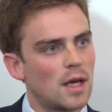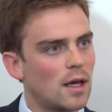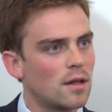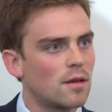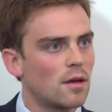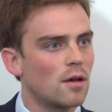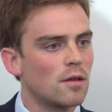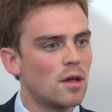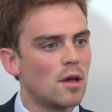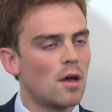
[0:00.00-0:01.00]
and
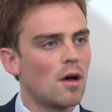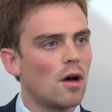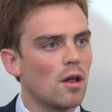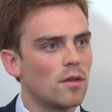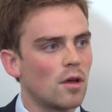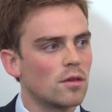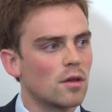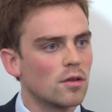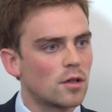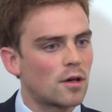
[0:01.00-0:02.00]
on
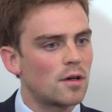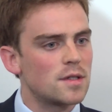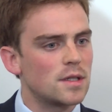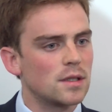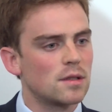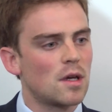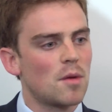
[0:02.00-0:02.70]
the currency.